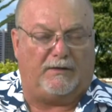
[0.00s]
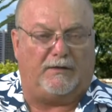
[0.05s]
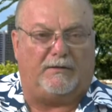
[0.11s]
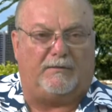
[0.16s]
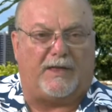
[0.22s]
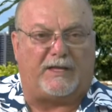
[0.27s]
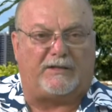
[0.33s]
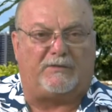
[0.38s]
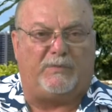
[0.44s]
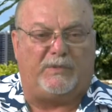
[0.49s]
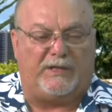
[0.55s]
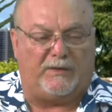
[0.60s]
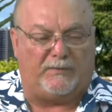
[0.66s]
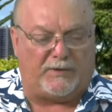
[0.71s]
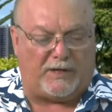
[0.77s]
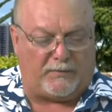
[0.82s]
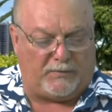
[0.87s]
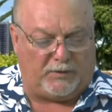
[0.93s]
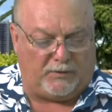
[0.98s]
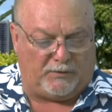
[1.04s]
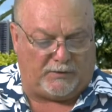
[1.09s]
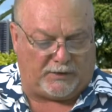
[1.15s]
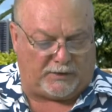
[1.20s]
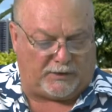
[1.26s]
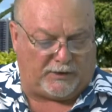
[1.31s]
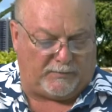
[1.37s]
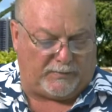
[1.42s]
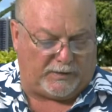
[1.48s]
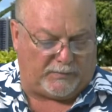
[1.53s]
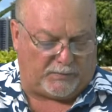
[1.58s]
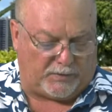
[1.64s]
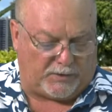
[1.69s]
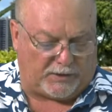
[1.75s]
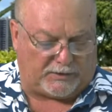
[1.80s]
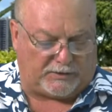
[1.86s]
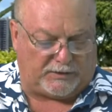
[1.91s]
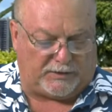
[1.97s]
That's BMW. They're going to be in
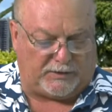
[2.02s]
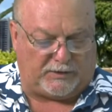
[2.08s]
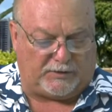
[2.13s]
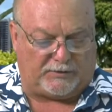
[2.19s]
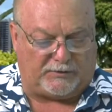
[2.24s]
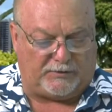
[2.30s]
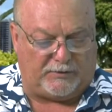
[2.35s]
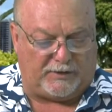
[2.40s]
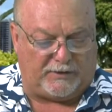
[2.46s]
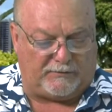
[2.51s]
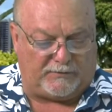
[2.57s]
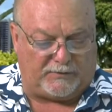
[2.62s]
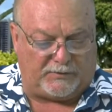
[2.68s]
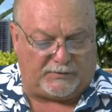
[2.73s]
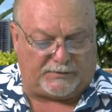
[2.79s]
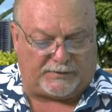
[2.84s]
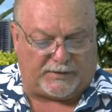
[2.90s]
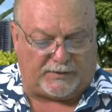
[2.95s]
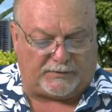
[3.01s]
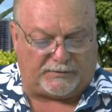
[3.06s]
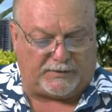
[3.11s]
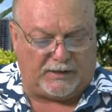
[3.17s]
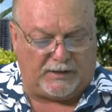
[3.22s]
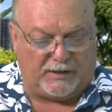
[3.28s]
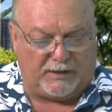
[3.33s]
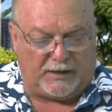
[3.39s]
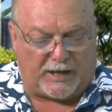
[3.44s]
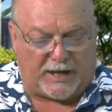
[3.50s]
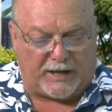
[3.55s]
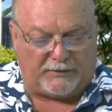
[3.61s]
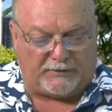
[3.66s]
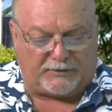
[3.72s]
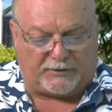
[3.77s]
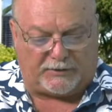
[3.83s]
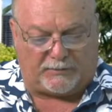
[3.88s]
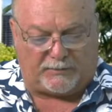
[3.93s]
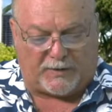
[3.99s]
production here soon in fuel cells.
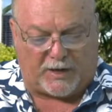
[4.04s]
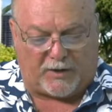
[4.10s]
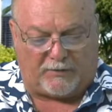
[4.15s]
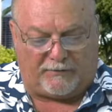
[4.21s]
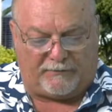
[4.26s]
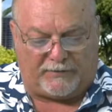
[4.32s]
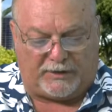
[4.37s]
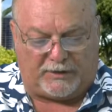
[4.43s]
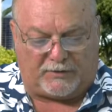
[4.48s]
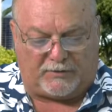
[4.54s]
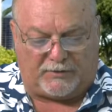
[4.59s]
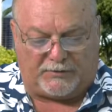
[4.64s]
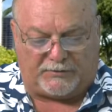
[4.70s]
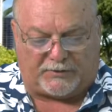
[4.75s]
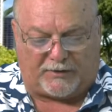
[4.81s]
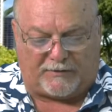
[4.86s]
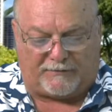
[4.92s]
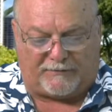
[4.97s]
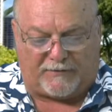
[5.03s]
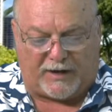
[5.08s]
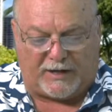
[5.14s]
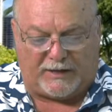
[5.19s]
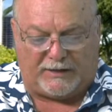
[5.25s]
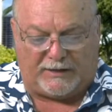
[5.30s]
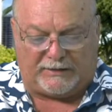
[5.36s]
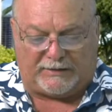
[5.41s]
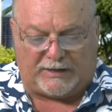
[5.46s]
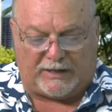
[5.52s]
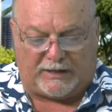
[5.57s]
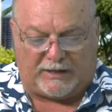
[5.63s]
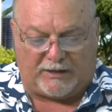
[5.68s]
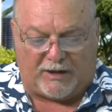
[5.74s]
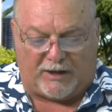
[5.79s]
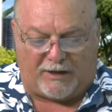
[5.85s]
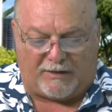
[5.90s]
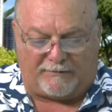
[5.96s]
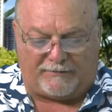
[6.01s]
Hydrogen power vehicles are finally taking
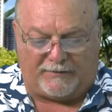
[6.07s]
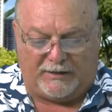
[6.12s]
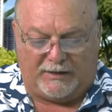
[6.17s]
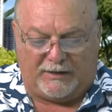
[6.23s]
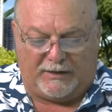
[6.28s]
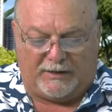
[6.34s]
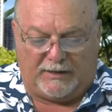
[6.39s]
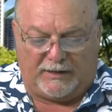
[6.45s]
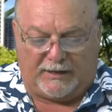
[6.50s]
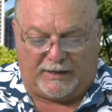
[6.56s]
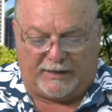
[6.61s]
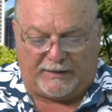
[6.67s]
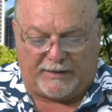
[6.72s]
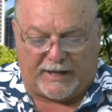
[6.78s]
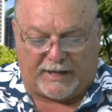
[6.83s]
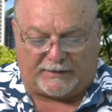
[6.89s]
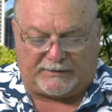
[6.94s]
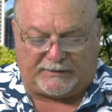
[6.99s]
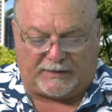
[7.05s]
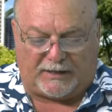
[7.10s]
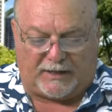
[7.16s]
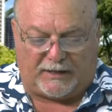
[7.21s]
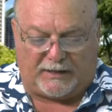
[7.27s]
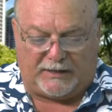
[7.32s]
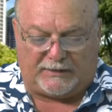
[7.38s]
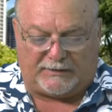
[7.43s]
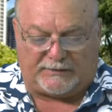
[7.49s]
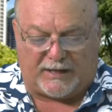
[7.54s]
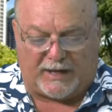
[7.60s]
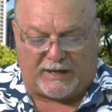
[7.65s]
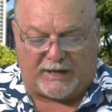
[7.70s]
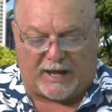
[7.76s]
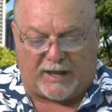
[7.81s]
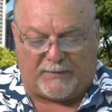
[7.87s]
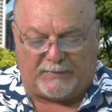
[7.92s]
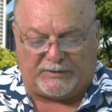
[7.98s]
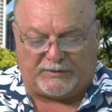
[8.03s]
off, and that's inside
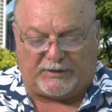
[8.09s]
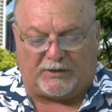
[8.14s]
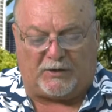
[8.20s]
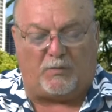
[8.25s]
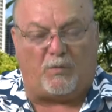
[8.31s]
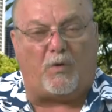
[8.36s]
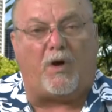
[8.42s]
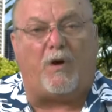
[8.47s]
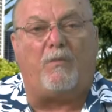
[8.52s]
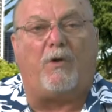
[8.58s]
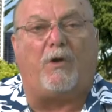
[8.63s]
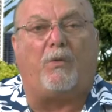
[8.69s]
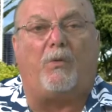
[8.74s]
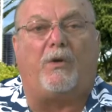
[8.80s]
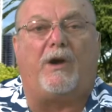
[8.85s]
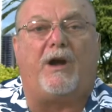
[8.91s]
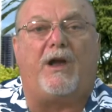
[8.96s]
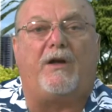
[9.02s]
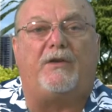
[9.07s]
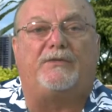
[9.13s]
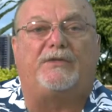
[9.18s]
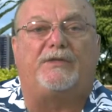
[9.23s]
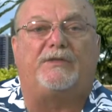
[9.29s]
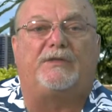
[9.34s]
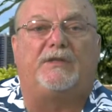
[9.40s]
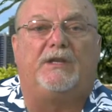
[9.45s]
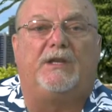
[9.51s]
Amazon and Walmart warehouses.